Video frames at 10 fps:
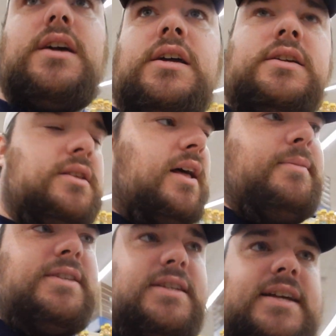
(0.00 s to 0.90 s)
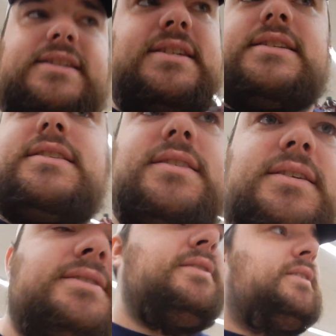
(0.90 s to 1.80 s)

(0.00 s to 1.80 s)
a good lemon zest is